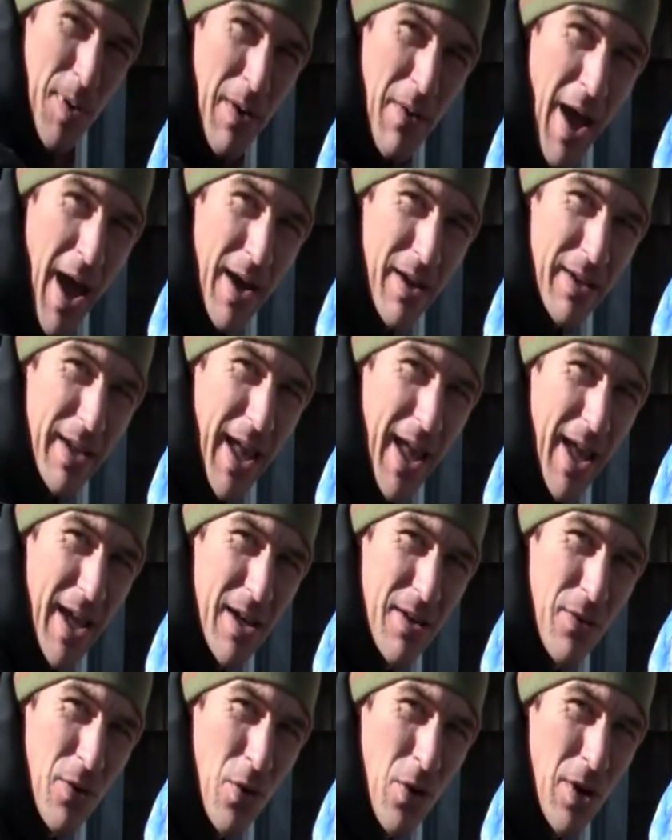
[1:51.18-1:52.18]
my rattle
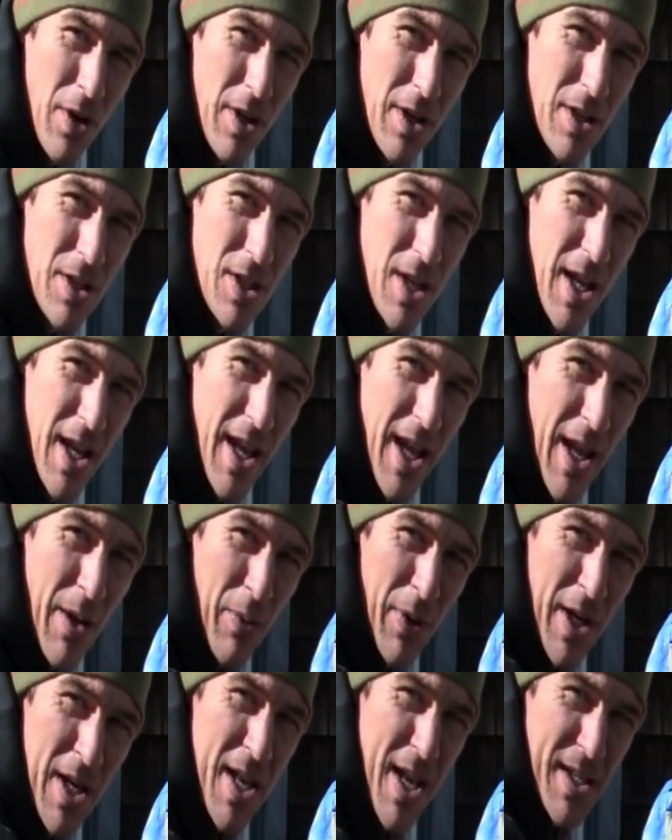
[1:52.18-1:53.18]
can of orange, and
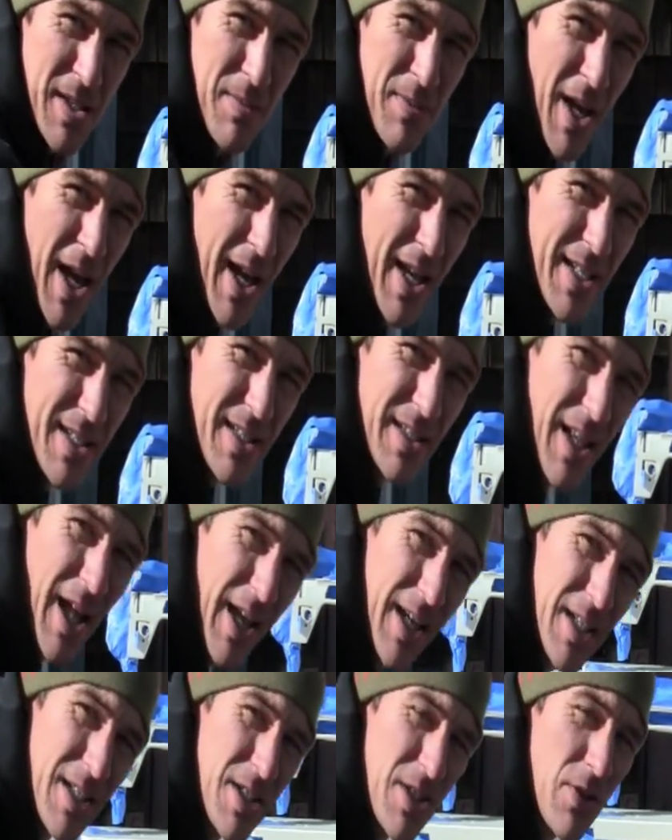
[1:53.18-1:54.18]
we're gonna take some nice
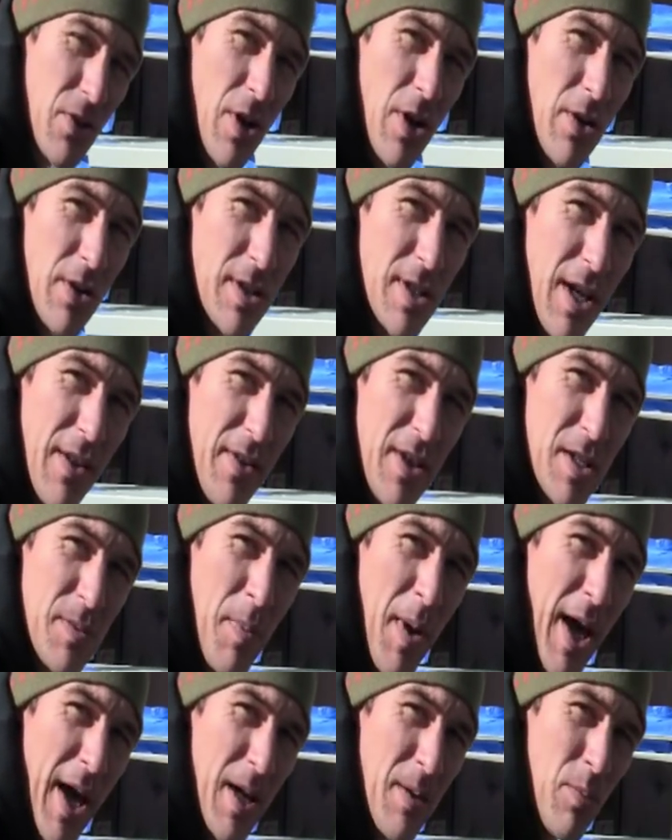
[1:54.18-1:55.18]
light strokes on this
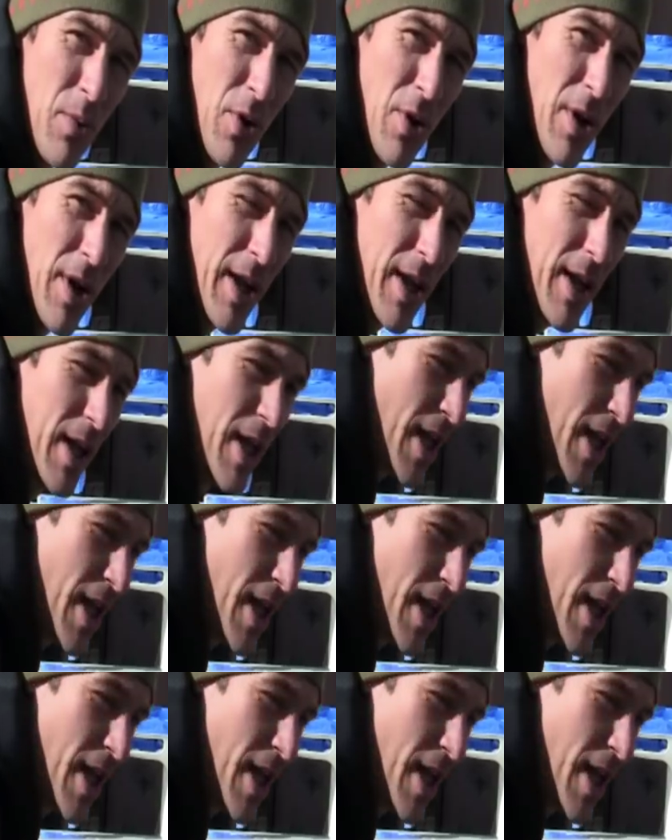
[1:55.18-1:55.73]
bad boy